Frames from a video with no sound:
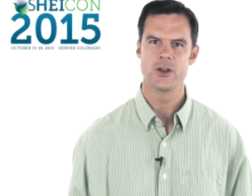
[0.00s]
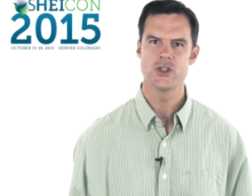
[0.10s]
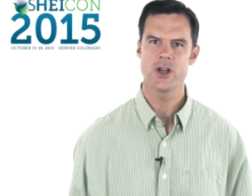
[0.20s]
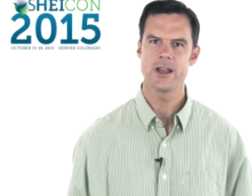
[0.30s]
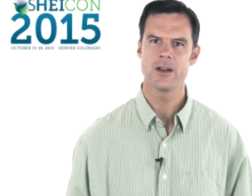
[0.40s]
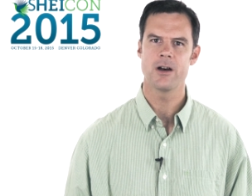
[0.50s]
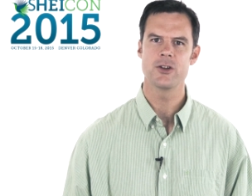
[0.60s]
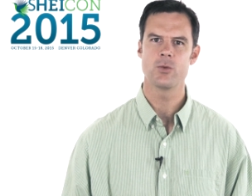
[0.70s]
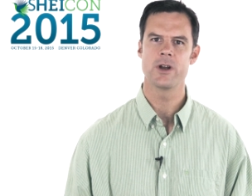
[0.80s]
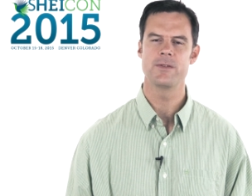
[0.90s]

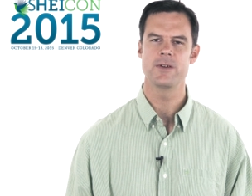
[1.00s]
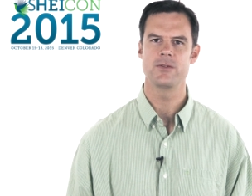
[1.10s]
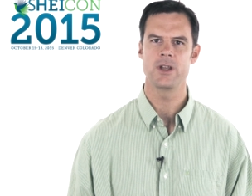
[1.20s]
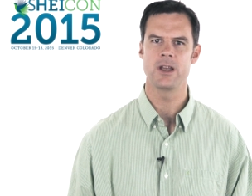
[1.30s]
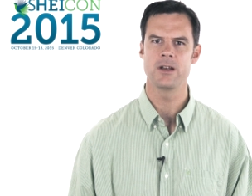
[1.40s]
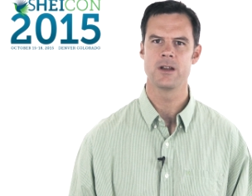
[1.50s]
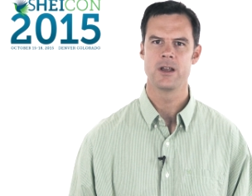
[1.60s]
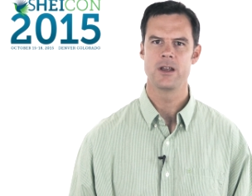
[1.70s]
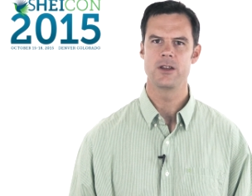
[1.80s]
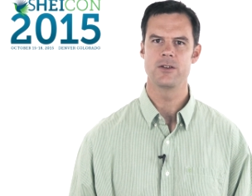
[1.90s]
ShyCon 2015
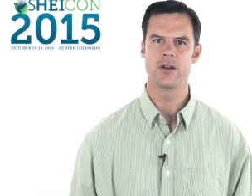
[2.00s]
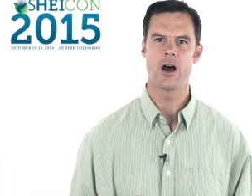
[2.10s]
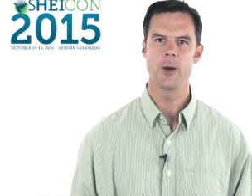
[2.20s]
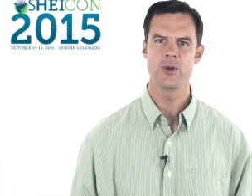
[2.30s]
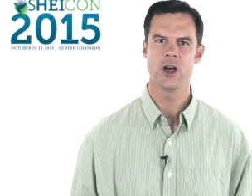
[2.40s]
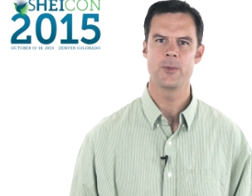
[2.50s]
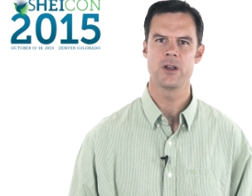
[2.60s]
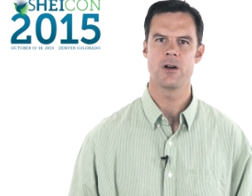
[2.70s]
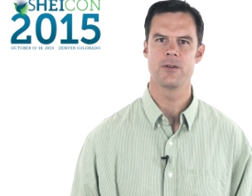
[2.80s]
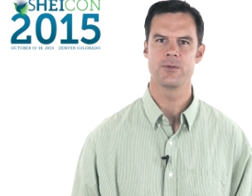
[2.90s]
is an
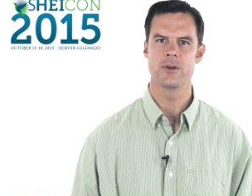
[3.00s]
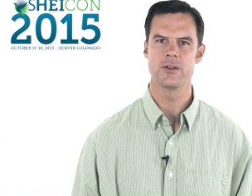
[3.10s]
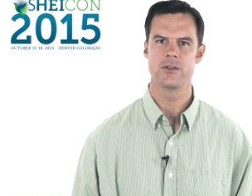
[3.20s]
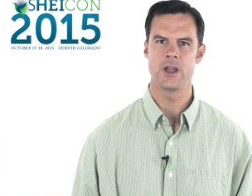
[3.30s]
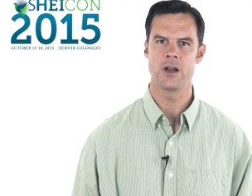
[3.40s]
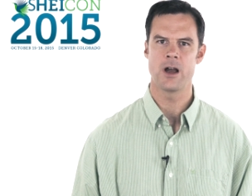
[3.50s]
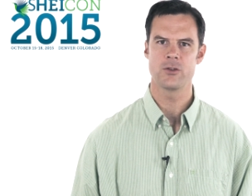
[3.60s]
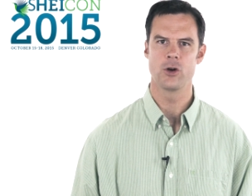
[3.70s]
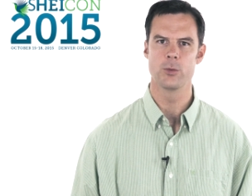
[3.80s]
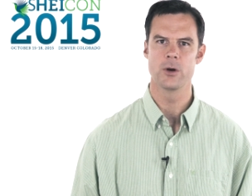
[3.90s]
upcoming conference in
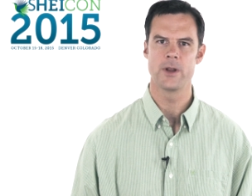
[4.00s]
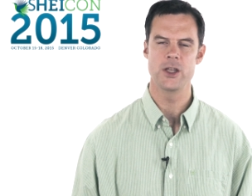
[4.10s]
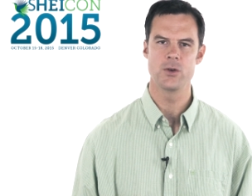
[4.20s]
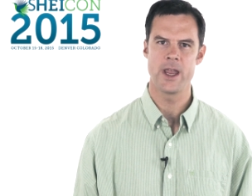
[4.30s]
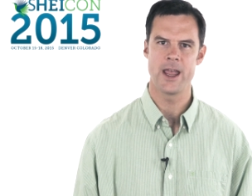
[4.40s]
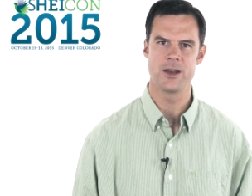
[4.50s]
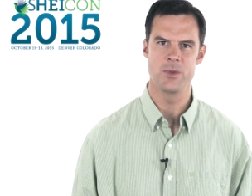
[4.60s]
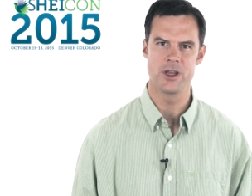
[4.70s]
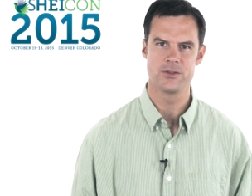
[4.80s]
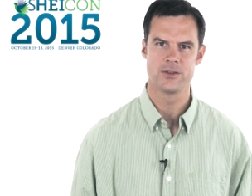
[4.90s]
October that you can't
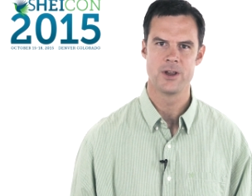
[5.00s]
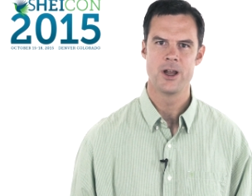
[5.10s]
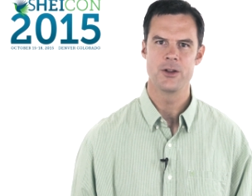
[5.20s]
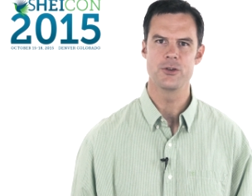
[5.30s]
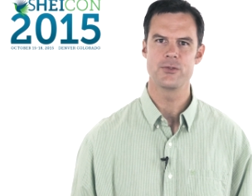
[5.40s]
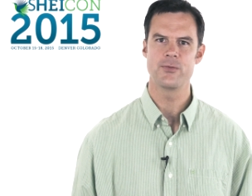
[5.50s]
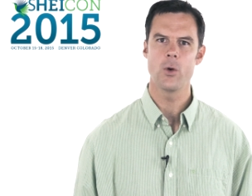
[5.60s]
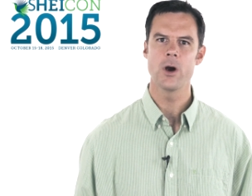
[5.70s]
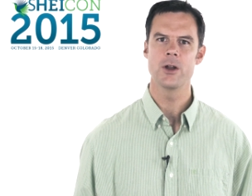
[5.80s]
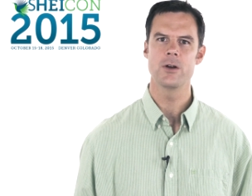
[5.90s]
miss. There's
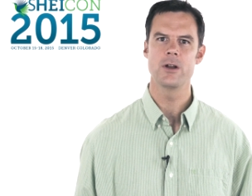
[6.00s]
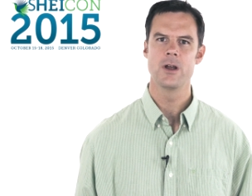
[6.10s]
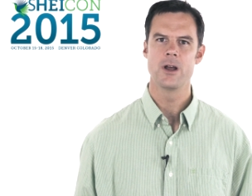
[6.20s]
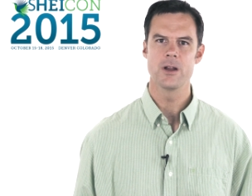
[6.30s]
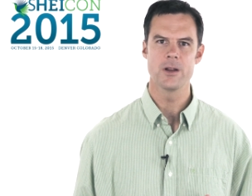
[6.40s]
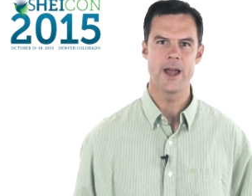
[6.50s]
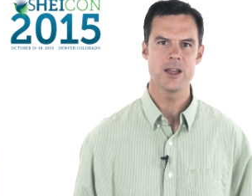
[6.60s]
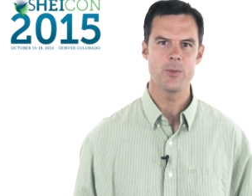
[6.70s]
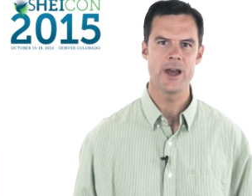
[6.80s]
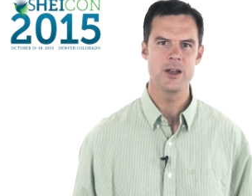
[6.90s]
400
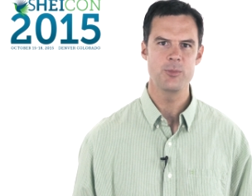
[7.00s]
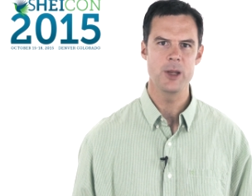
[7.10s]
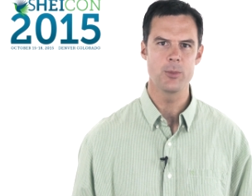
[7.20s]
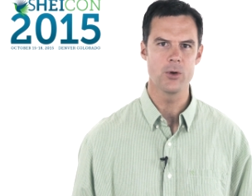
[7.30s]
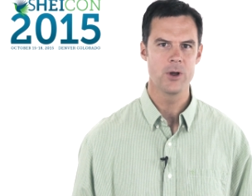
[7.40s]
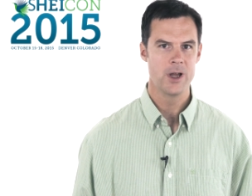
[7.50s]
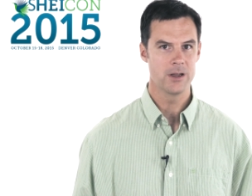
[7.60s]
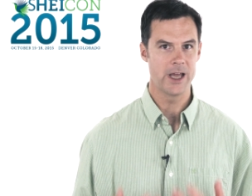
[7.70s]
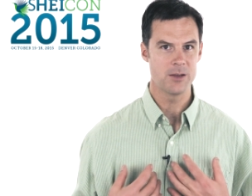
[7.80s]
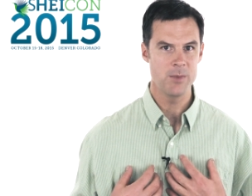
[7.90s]
like-minded people
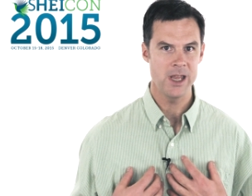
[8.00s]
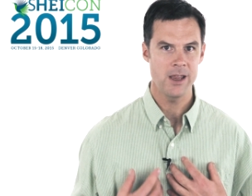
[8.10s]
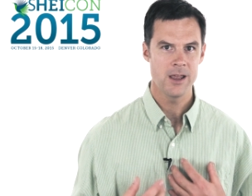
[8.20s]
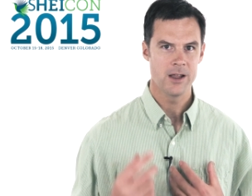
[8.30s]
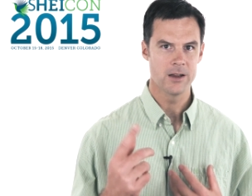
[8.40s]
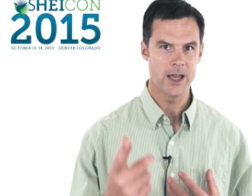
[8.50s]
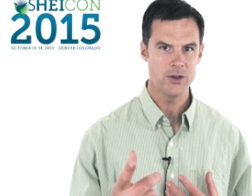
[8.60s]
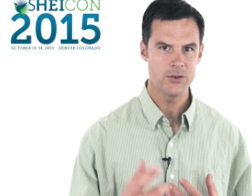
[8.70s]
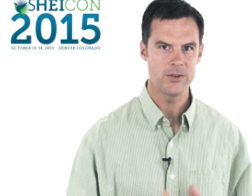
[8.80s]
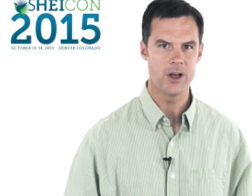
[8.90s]
like me,
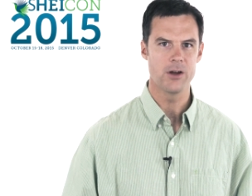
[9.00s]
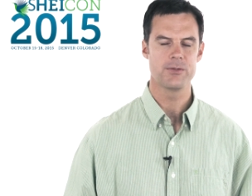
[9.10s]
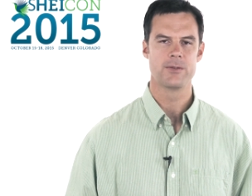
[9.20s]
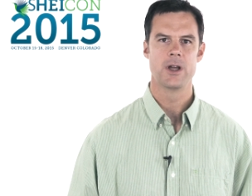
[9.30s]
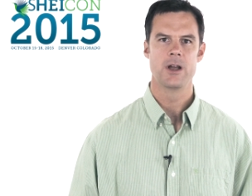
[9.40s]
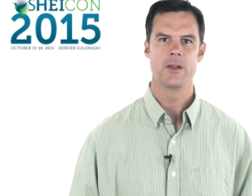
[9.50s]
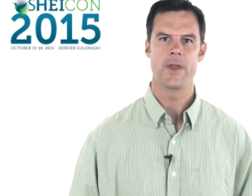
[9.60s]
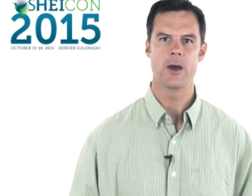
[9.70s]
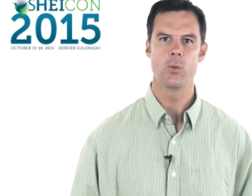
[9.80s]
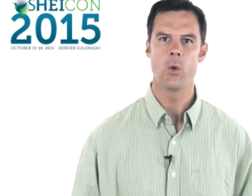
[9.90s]
like yourself,
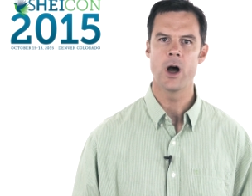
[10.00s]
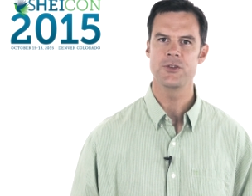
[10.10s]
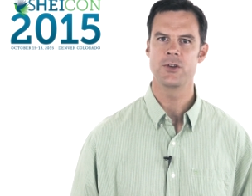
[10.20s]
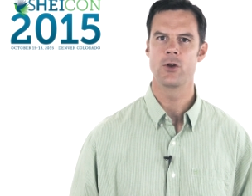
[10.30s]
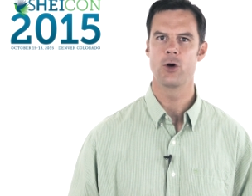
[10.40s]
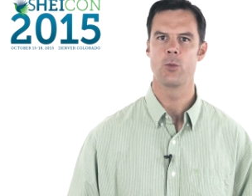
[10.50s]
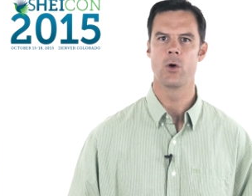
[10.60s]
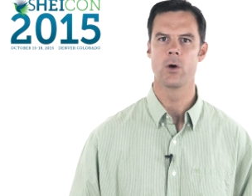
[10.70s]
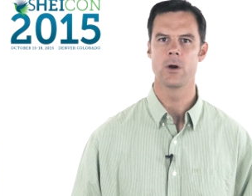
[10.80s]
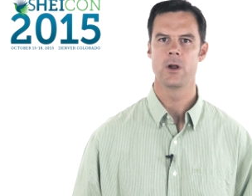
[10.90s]
that want to know
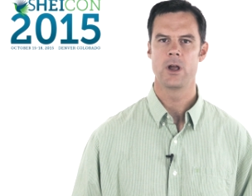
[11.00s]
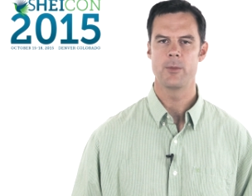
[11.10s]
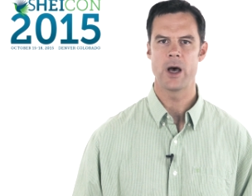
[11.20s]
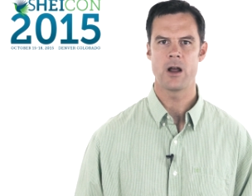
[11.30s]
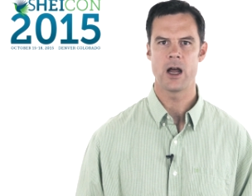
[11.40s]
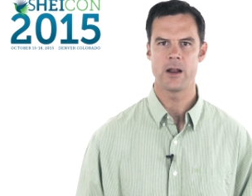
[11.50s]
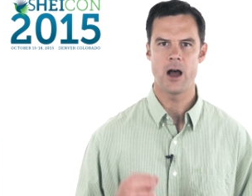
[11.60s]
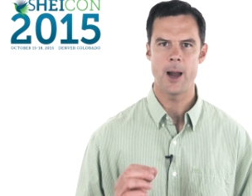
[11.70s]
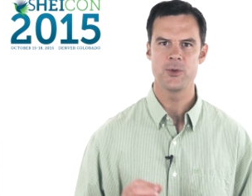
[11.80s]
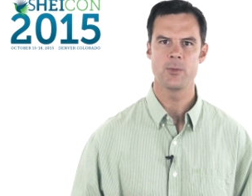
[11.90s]
more about how to
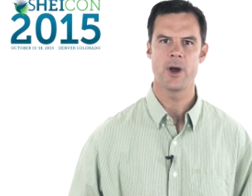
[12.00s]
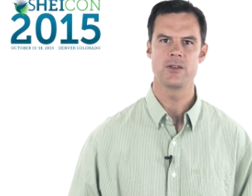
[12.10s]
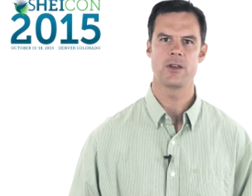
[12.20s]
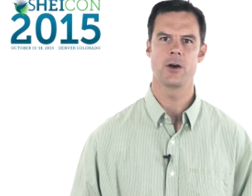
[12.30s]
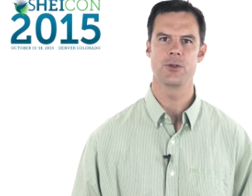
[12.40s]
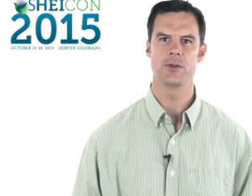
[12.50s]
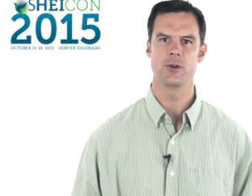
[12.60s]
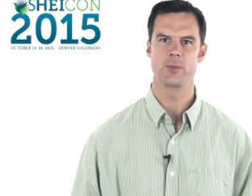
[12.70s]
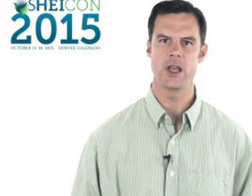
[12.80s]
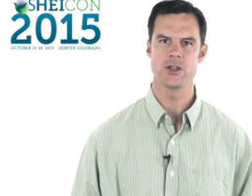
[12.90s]
optimize the health of
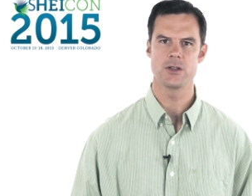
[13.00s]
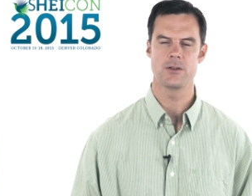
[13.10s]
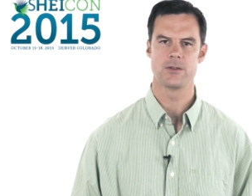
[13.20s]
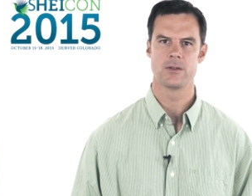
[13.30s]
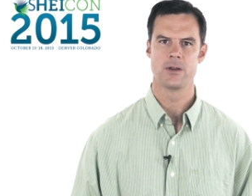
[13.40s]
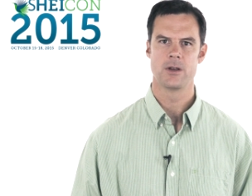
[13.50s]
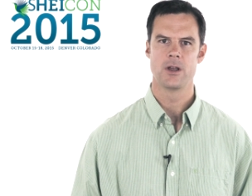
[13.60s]
your patients.